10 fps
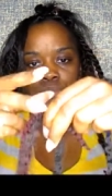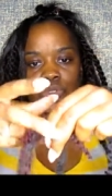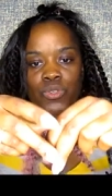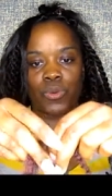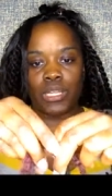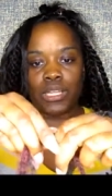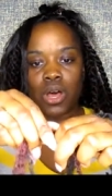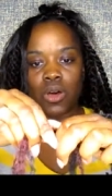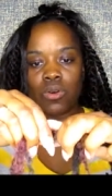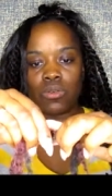doing
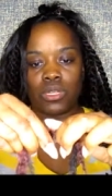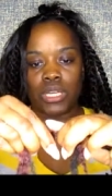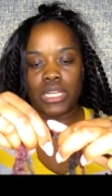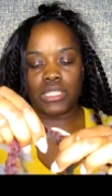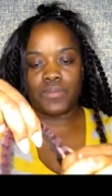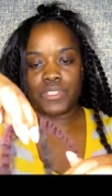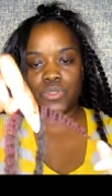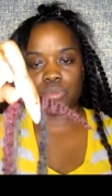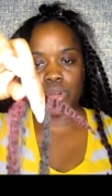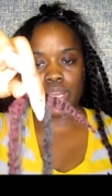long
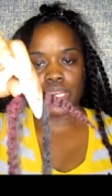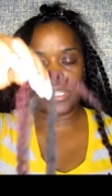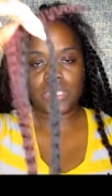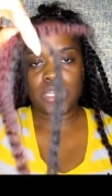individual braids.